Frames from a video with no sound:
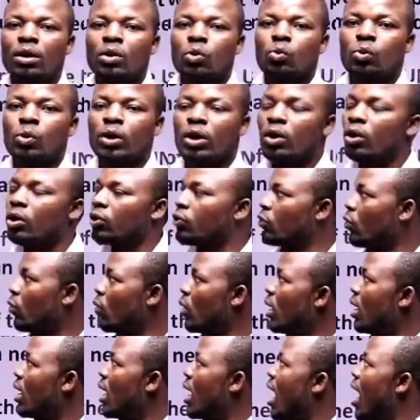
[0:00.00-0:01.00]
We
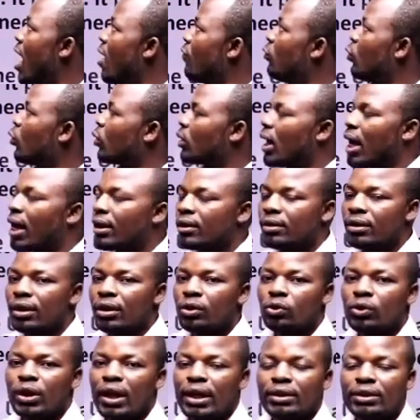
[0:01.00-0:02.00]
also have looked at the
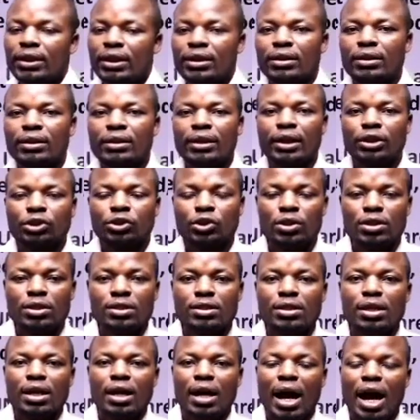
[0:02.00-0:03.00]
United
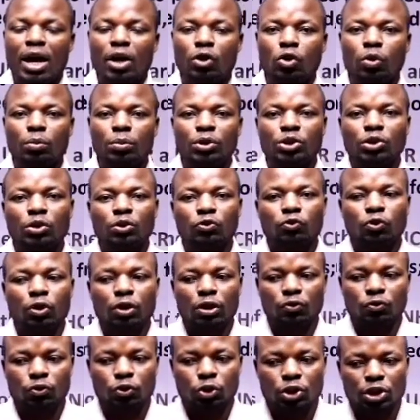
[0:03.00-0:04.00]
Nations High Commission
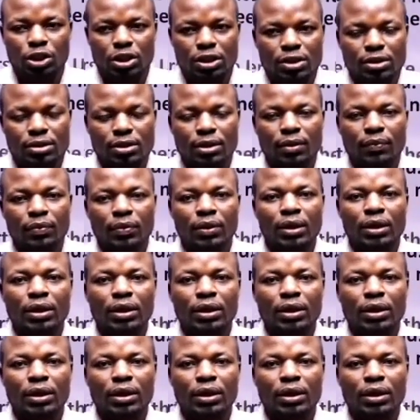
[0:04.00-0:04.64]
for Refugees.